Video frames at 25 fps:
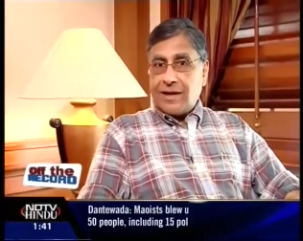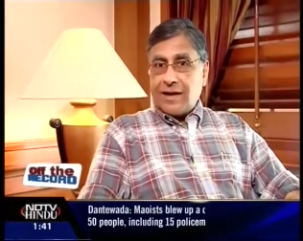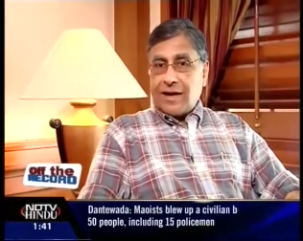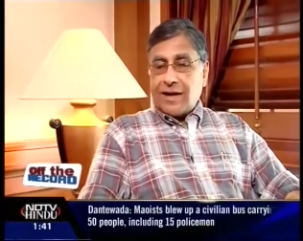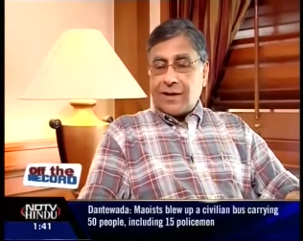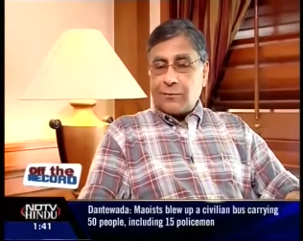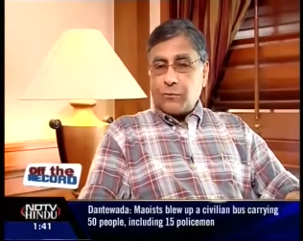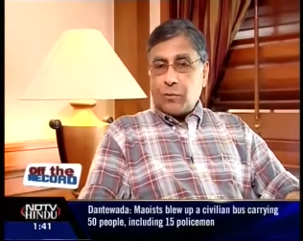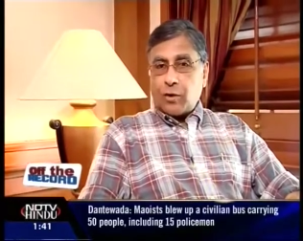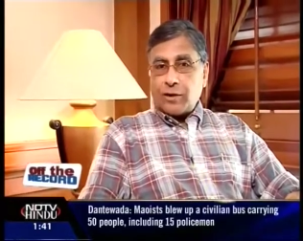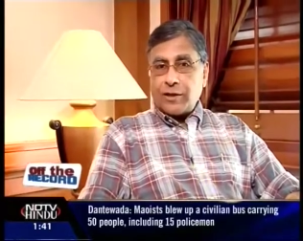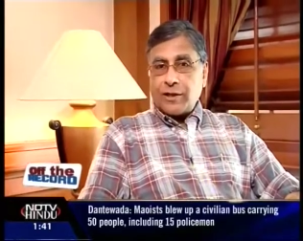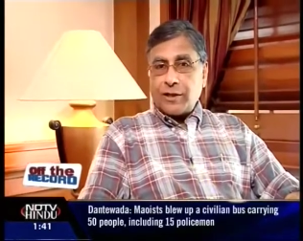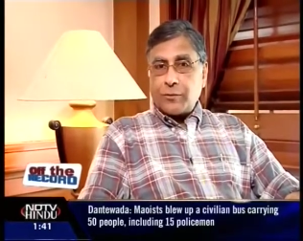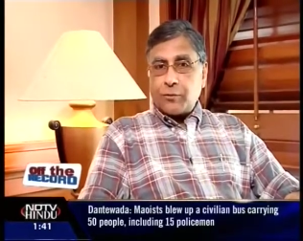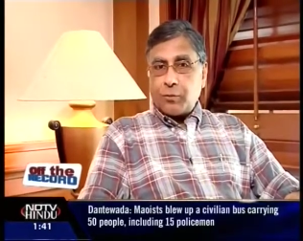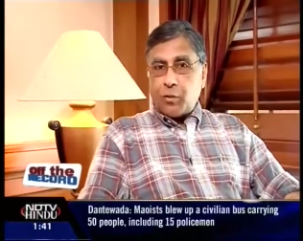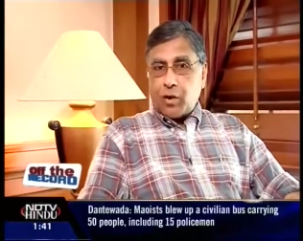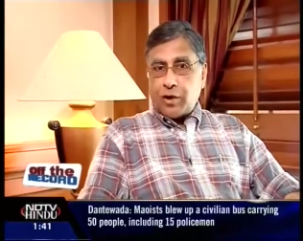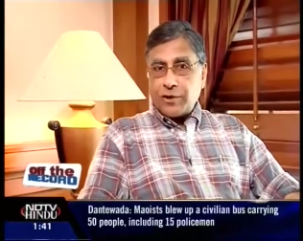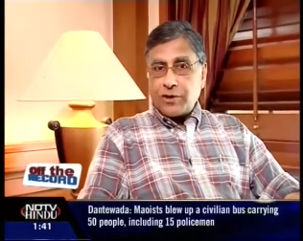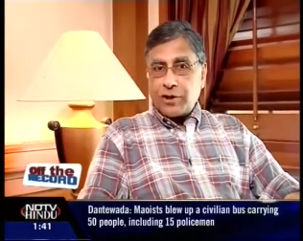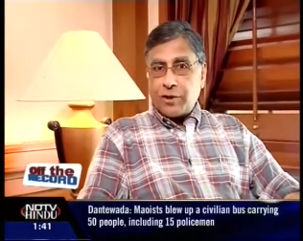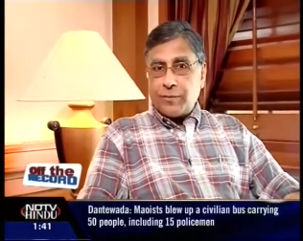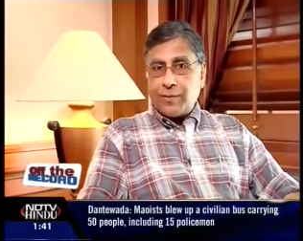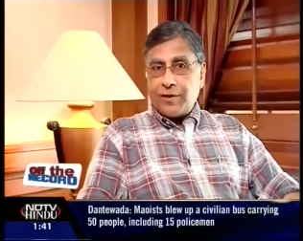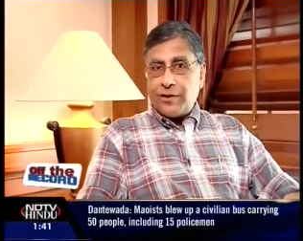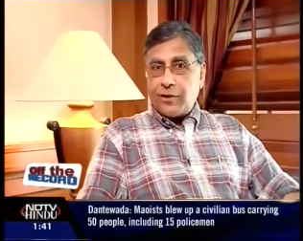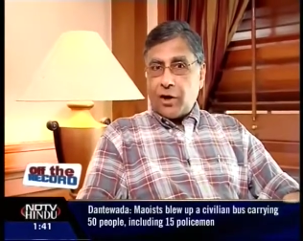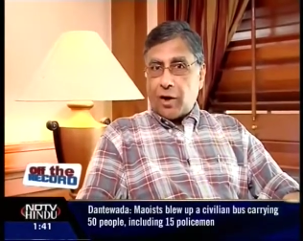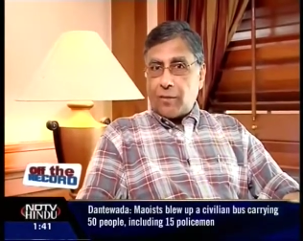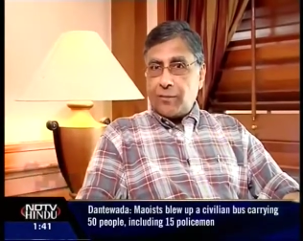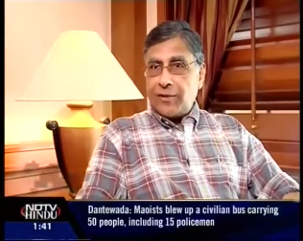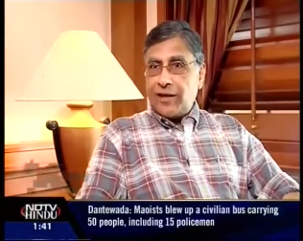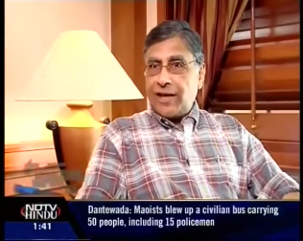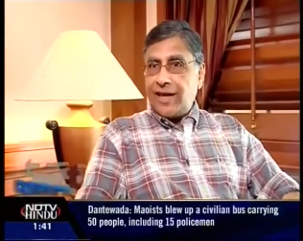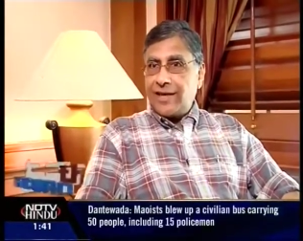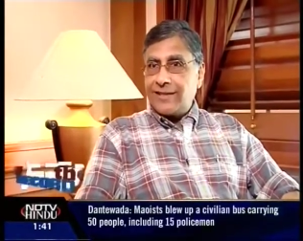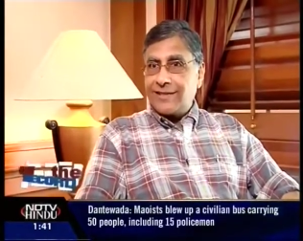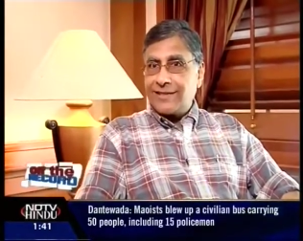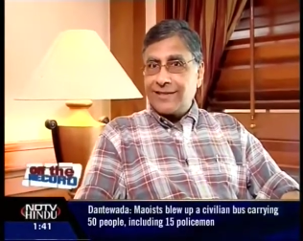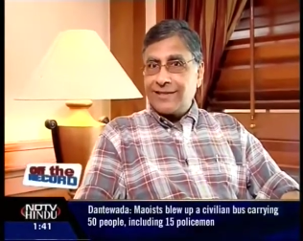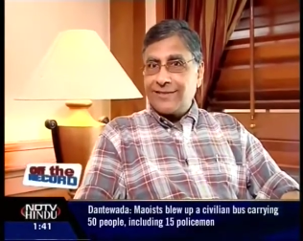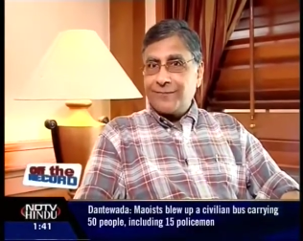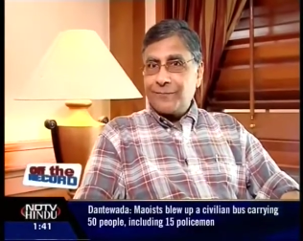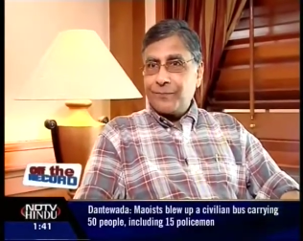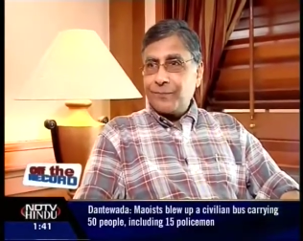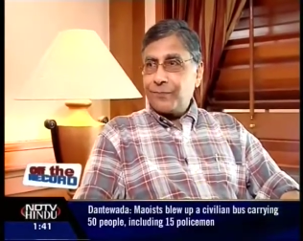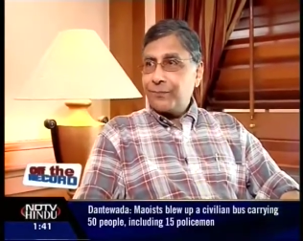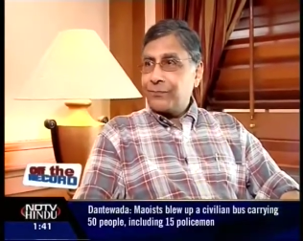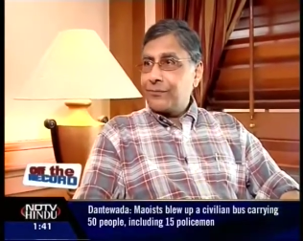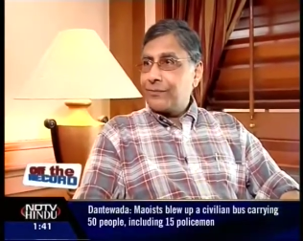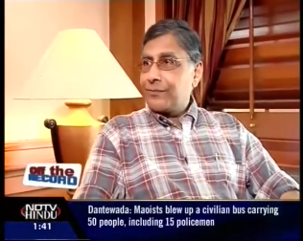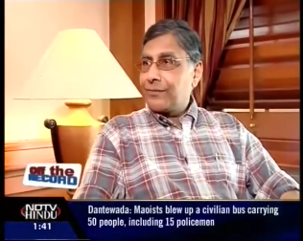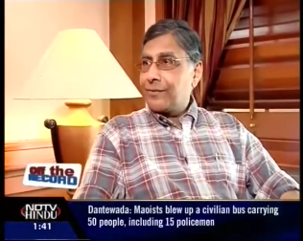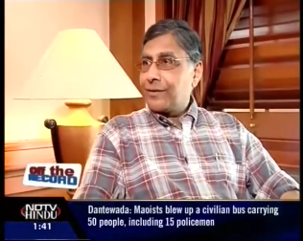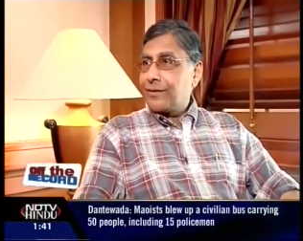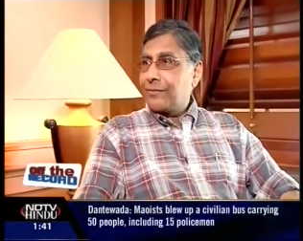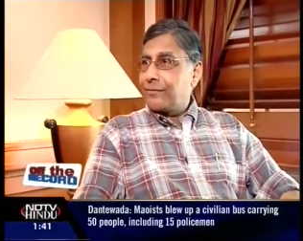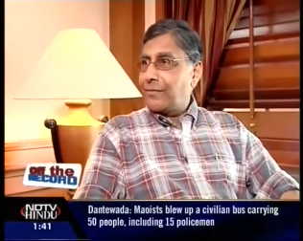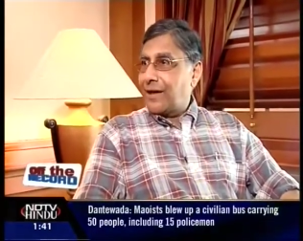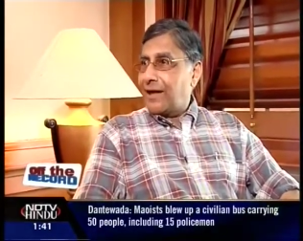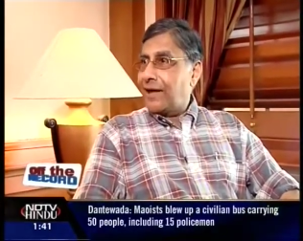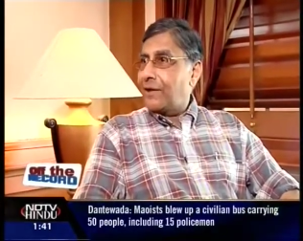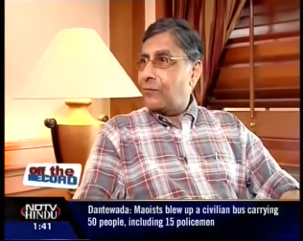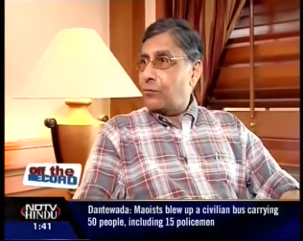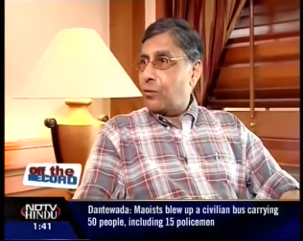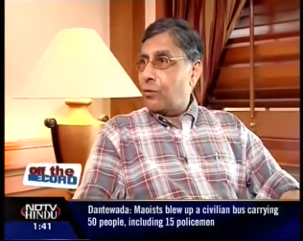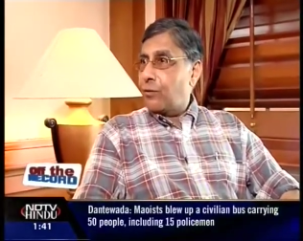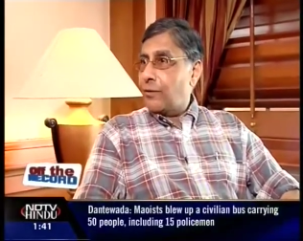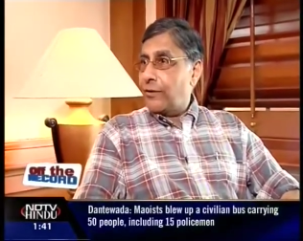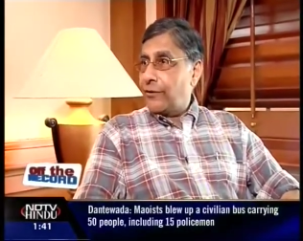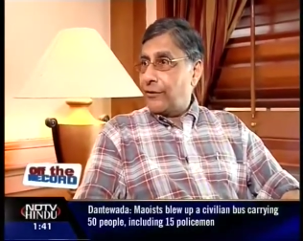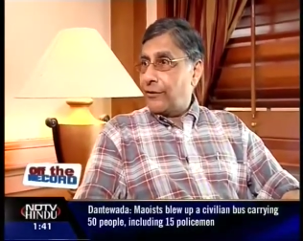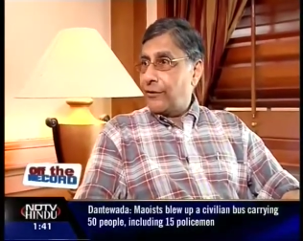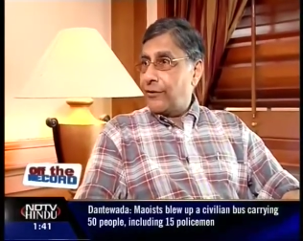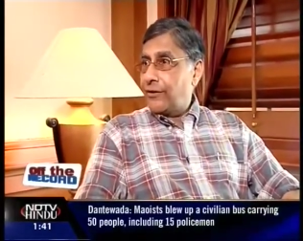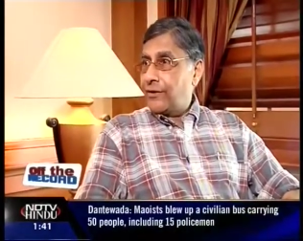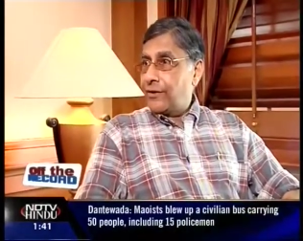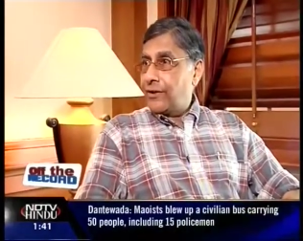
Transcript: and what it was to be dominated by a woman.